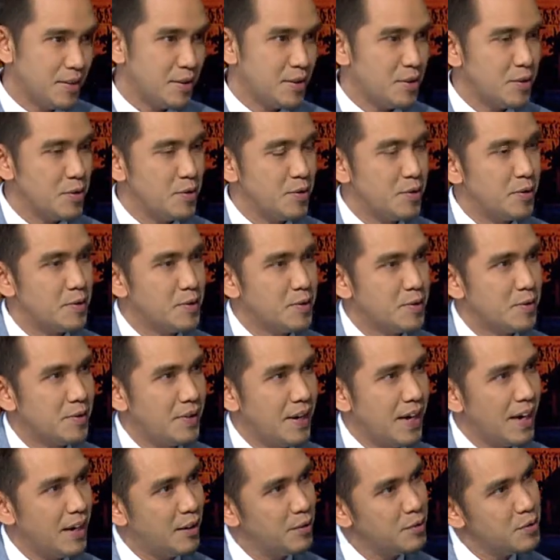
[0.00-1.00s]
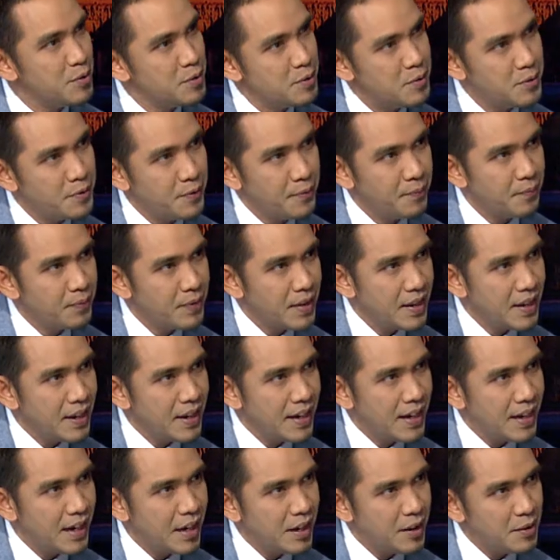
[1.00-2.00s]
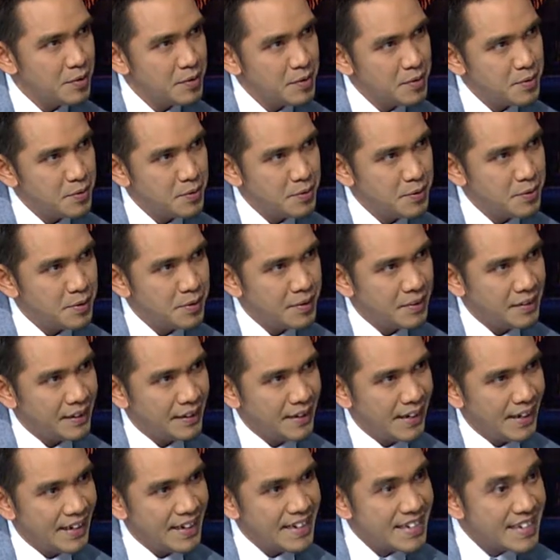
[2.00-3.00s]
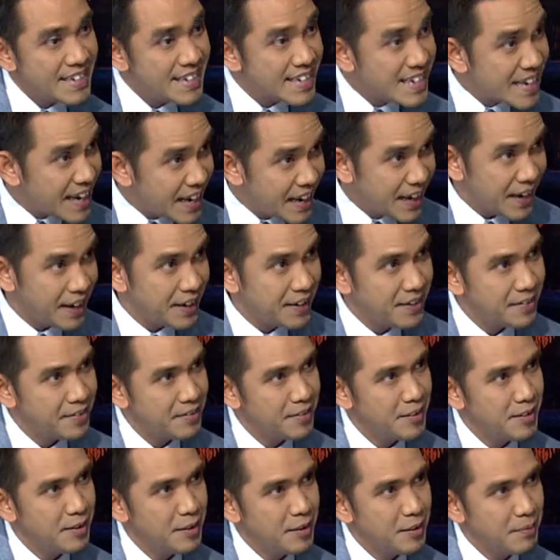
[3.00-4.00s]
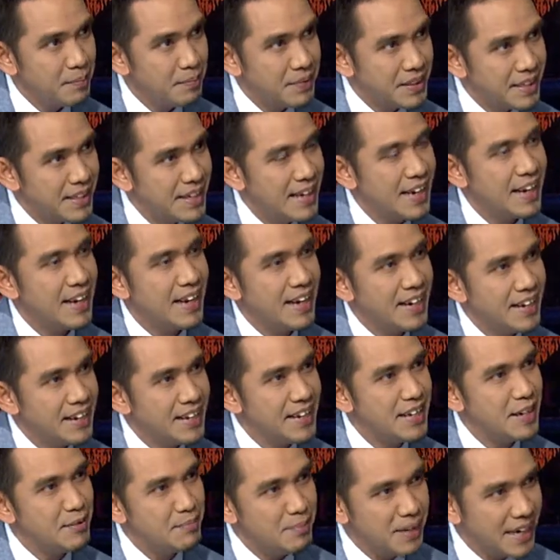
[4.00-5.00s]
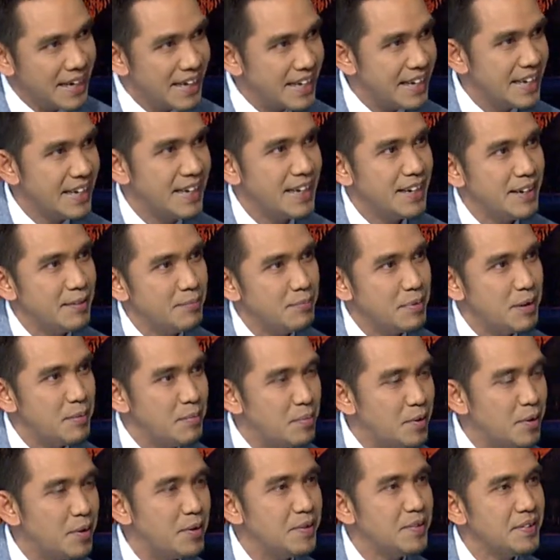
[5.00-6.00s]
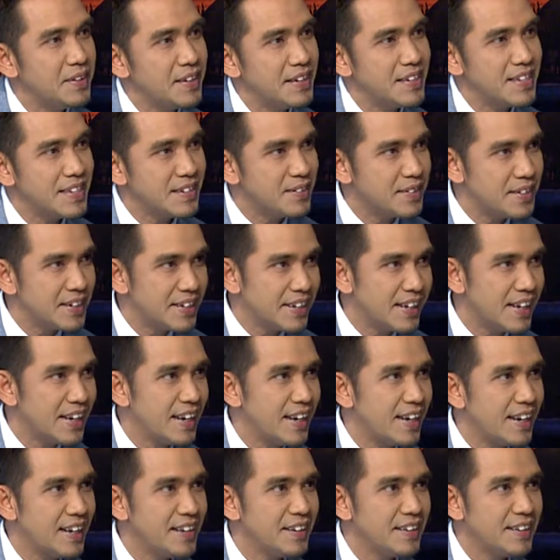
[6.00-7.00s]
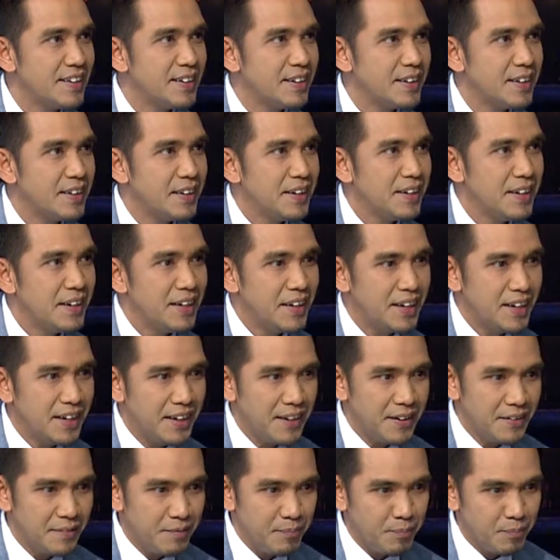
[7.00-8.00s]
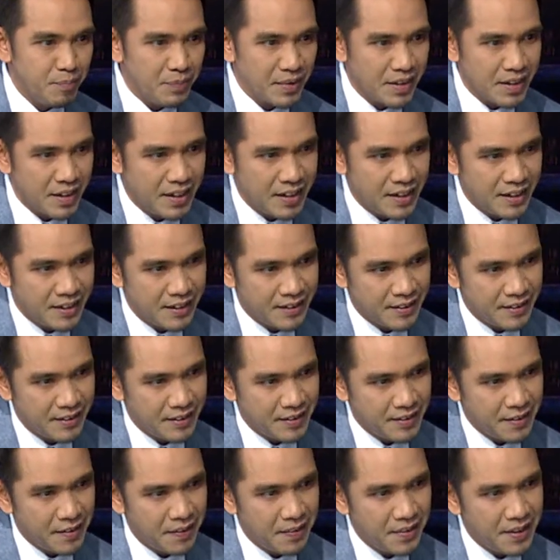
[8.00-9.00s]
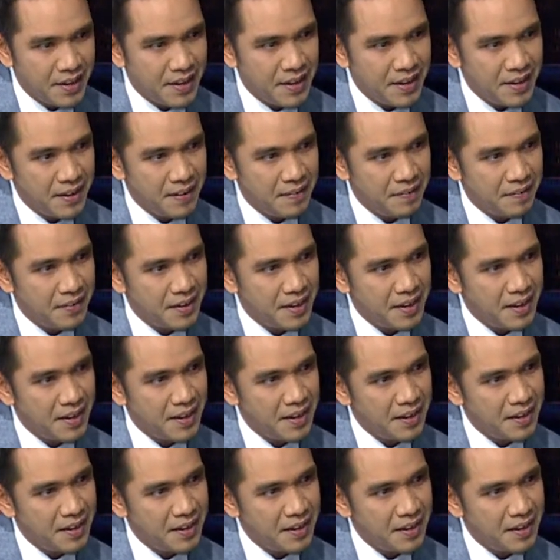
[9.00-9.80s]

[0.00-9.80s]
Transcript: So how to understand particularly the Malay people in southern Thailand and the